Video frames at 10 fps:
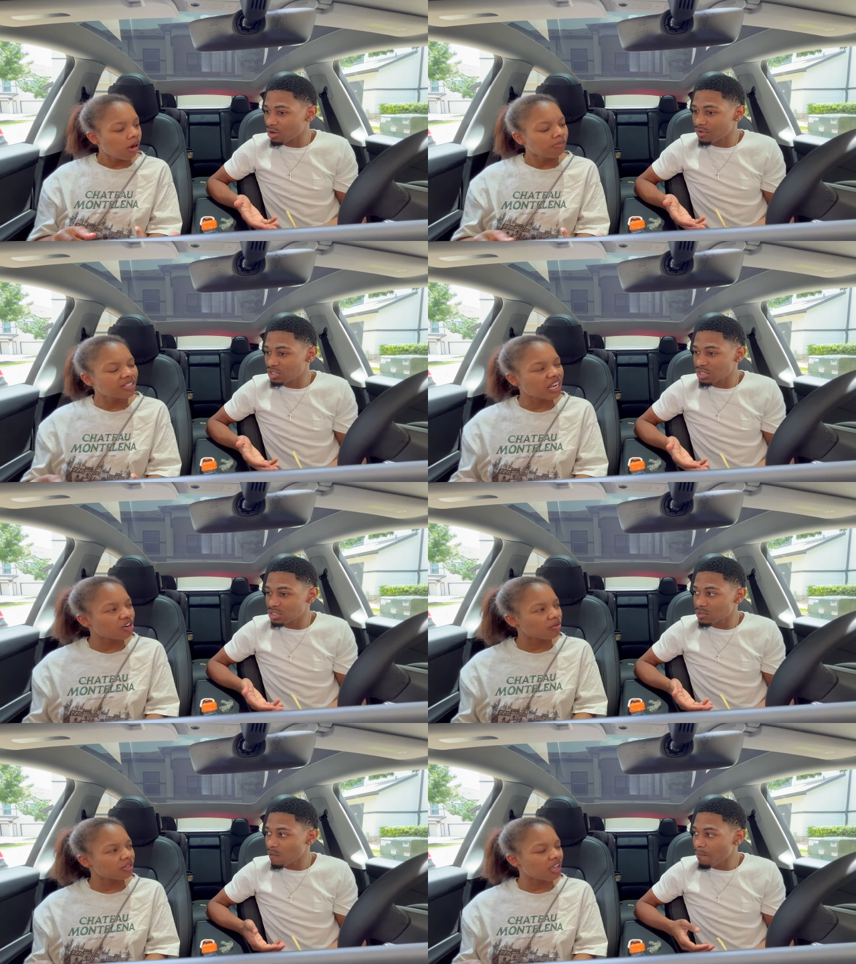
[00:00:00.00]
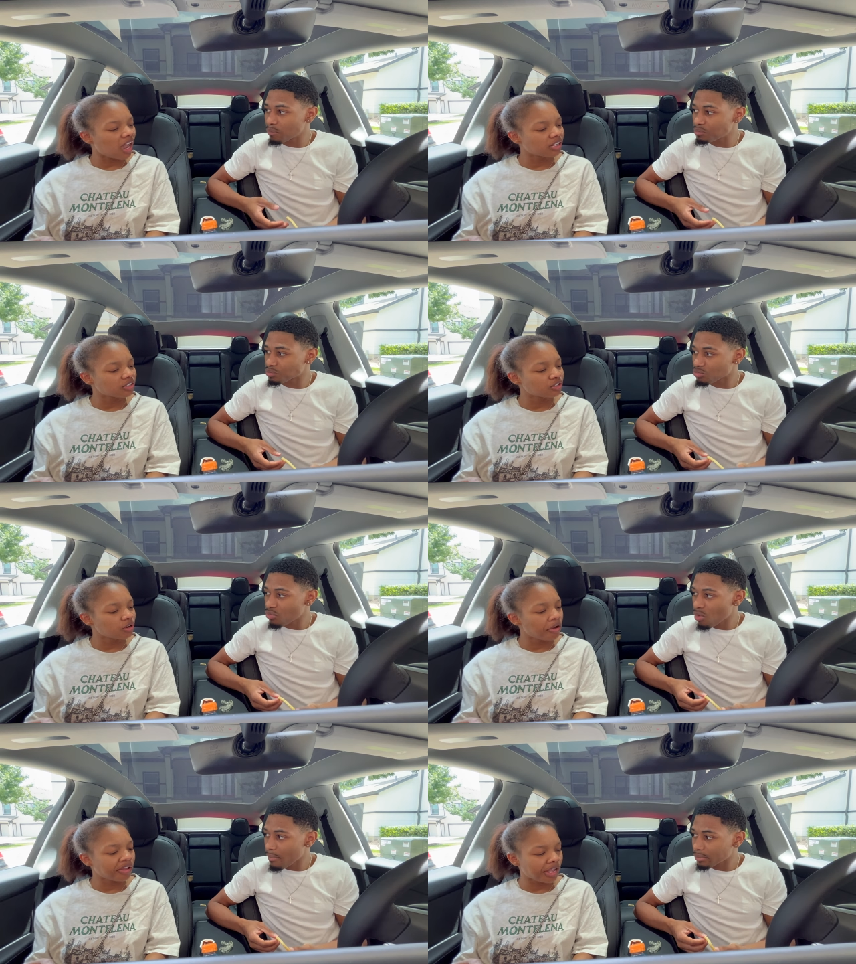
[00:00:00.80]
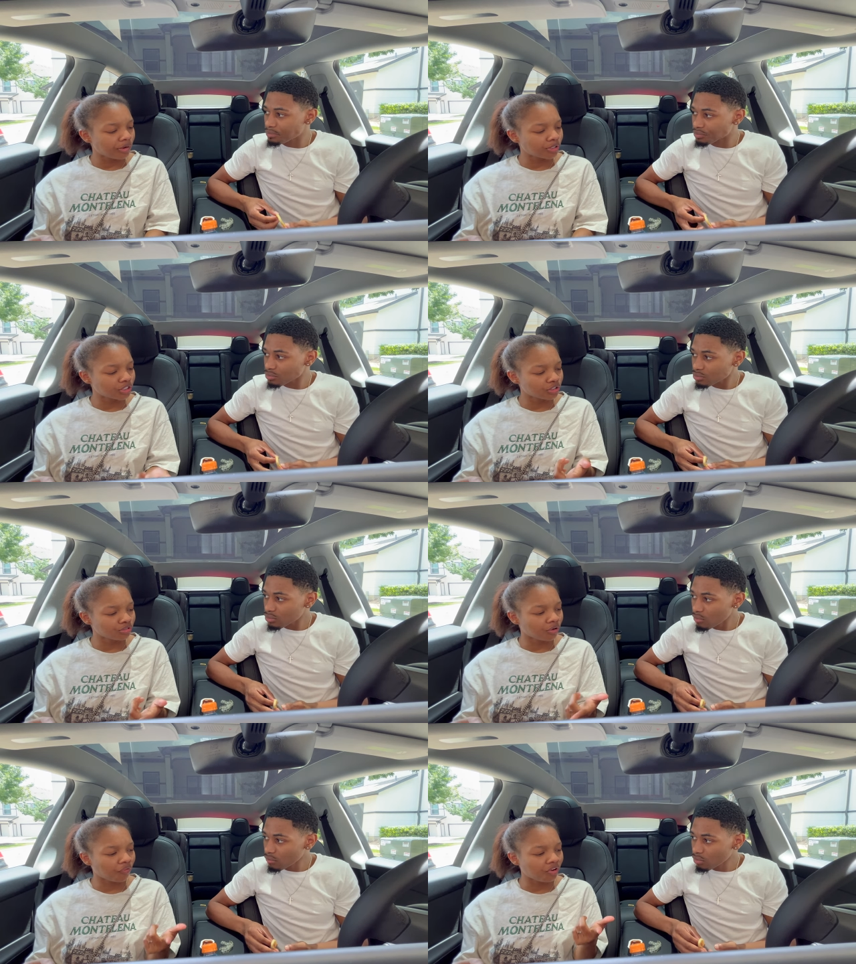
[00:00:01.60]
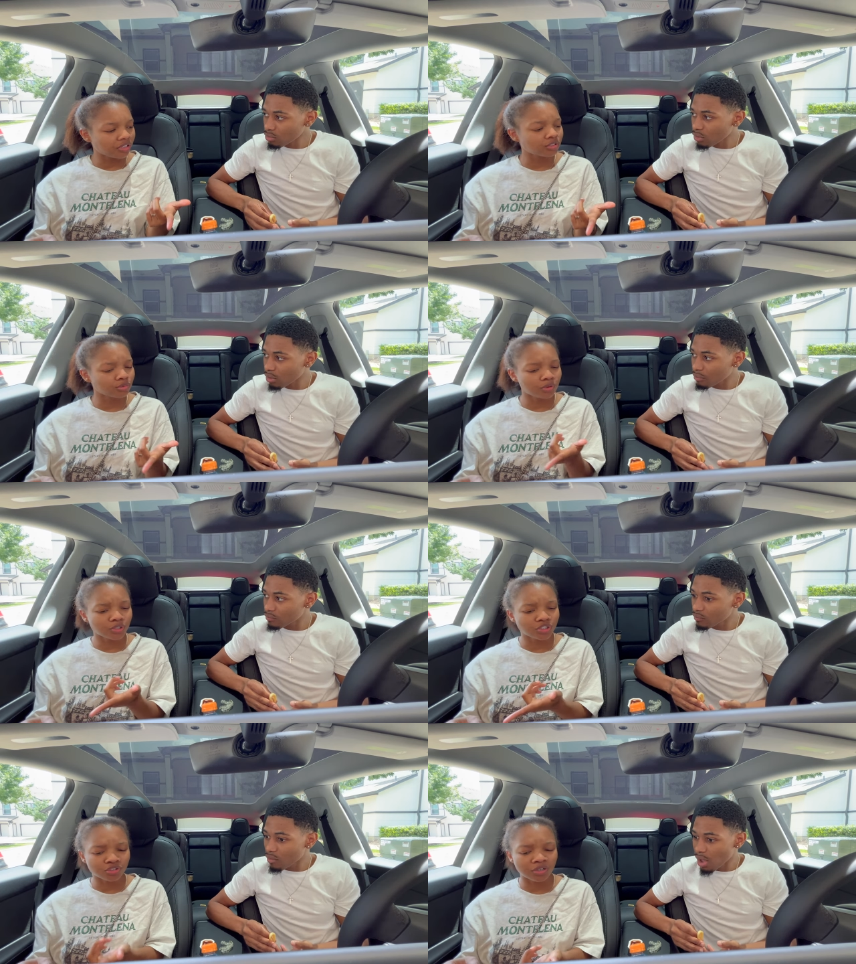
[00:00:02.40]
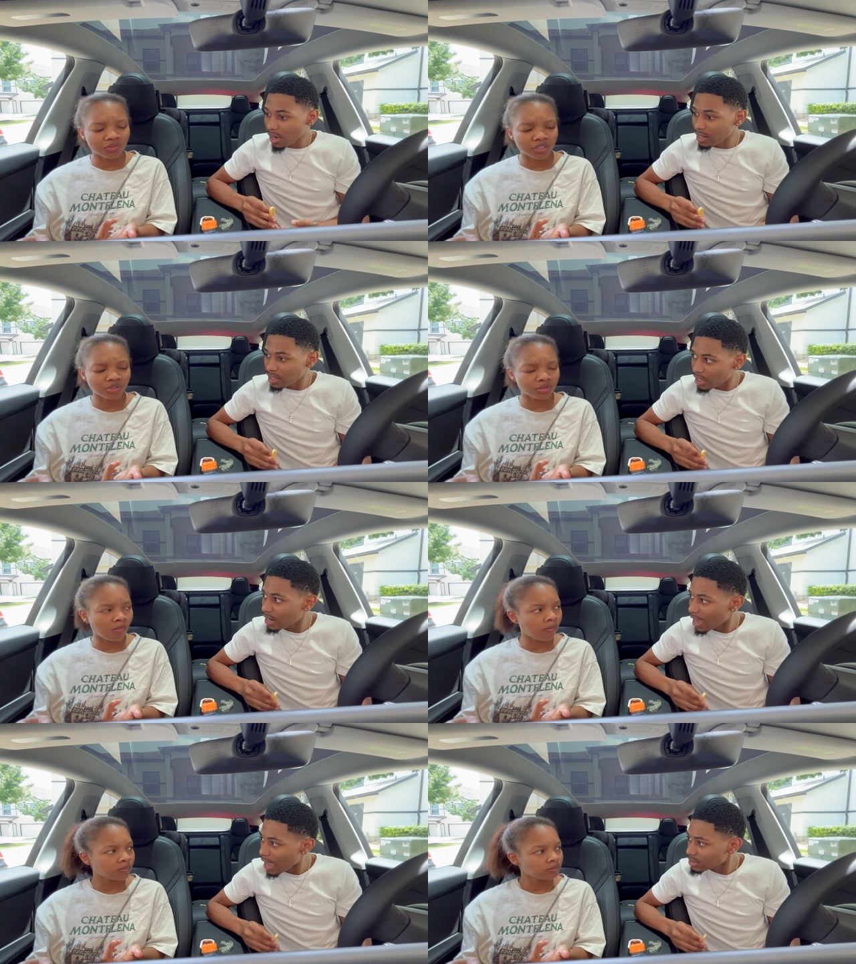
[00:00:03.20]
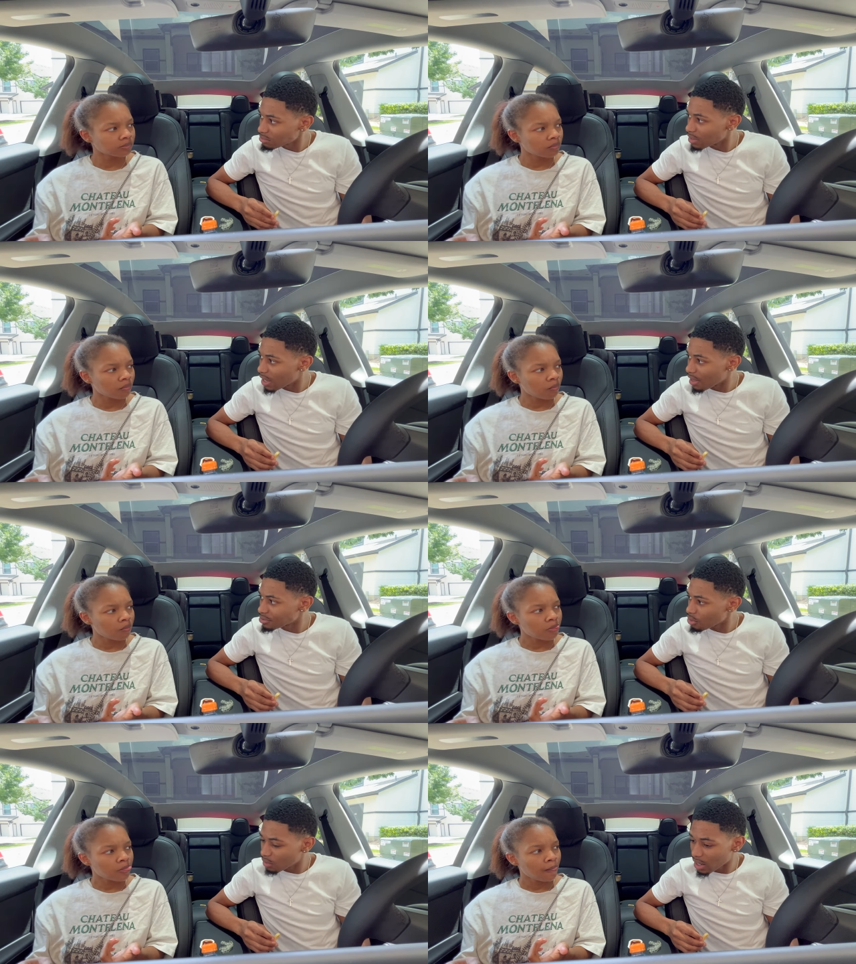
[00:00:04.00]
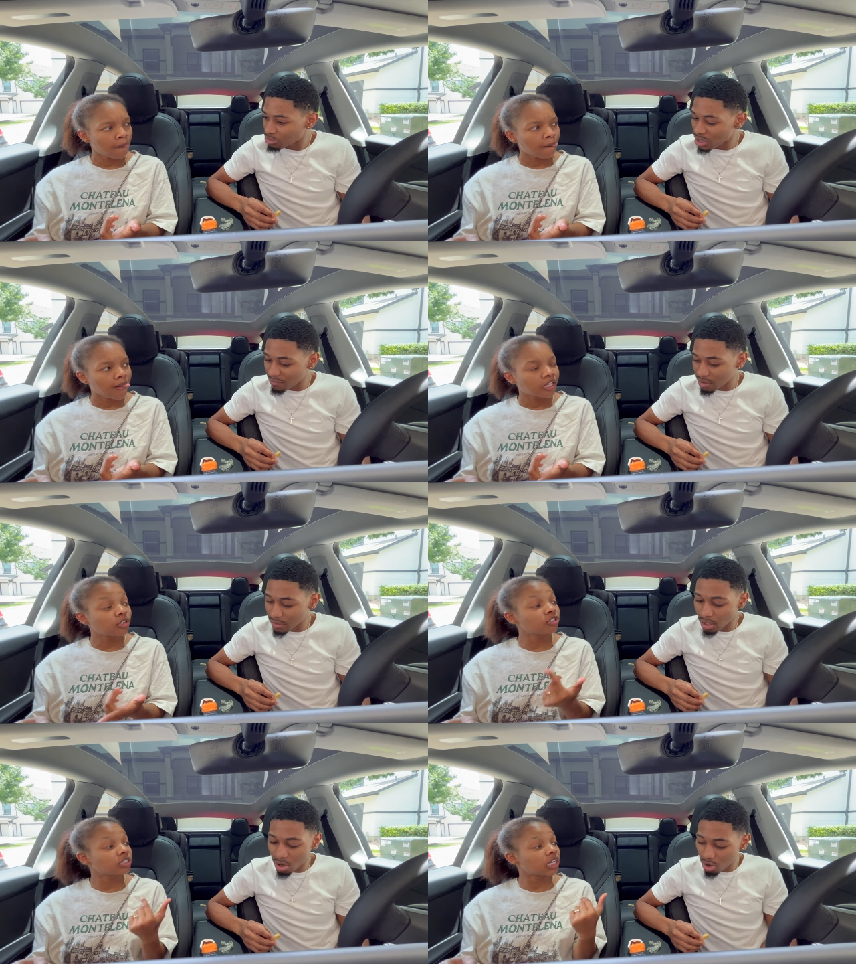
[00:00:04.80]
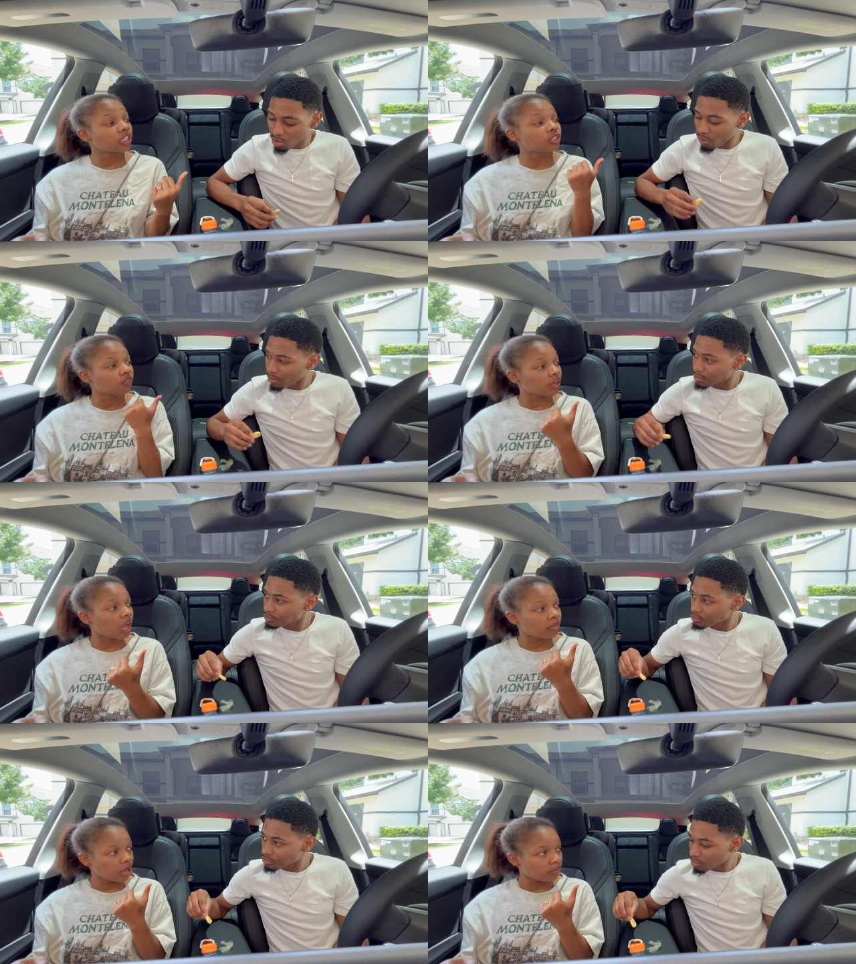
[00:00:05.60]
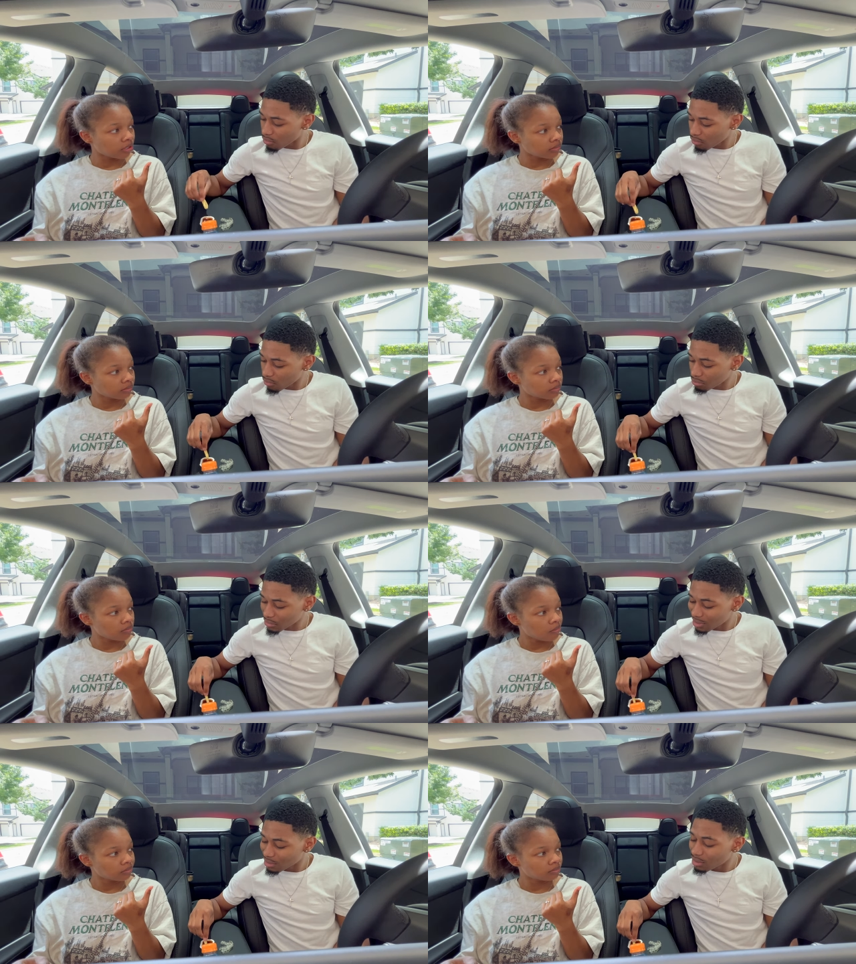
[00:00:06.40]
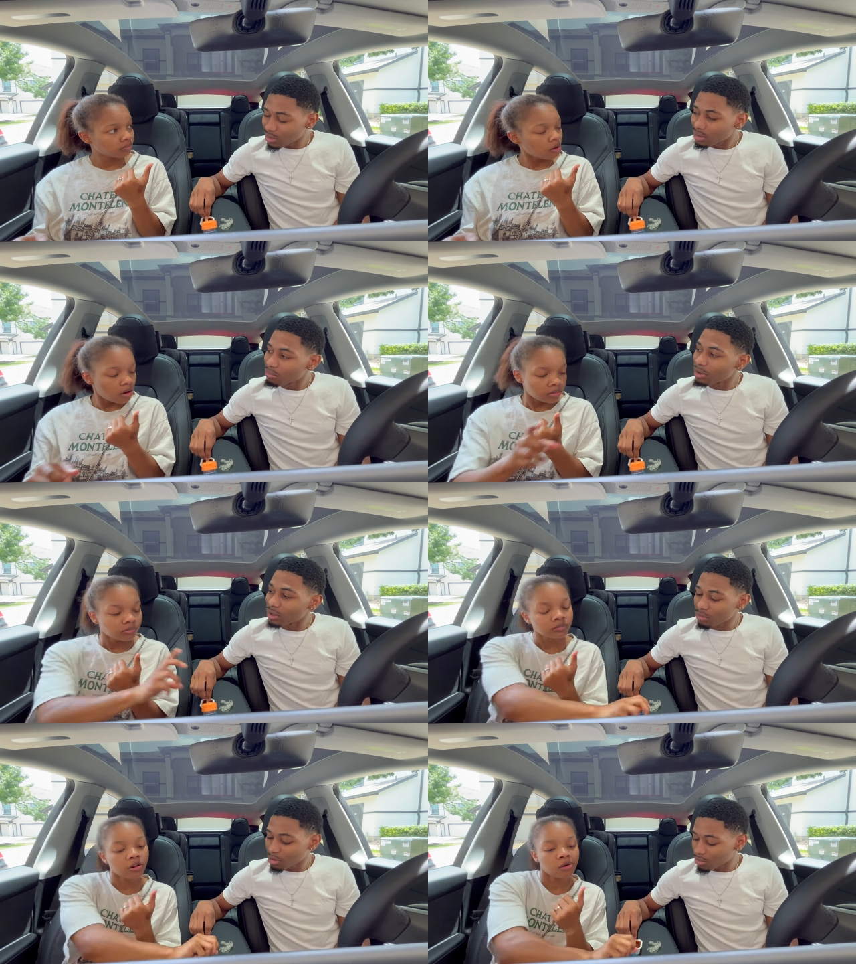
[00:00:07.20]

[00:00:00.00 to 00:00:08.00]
Speaker 1: if. But they
Speaker 2: normally ask you, okay, what's your drink for this one? What's your drink for? He this didn't one?
Speaker 1: ask me that, so when I'm driving, I'm so like, just oh, you
Speaker 2: forgot about me.
Speaker 1: Back. You